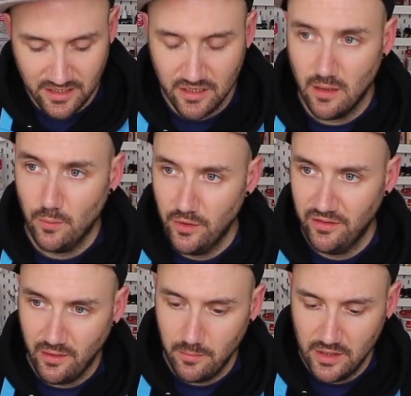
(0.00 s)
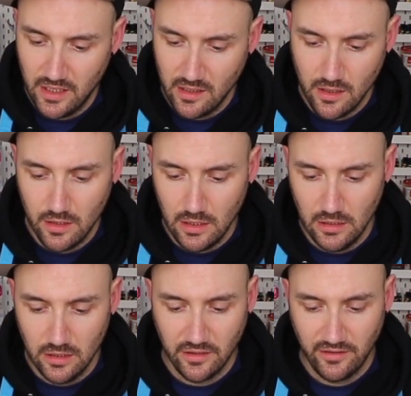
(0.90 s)
end up with something that
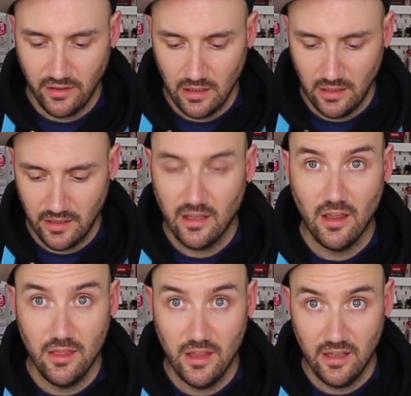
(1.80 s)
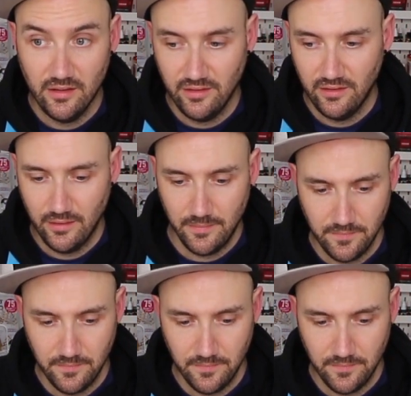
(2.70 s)
looks like this.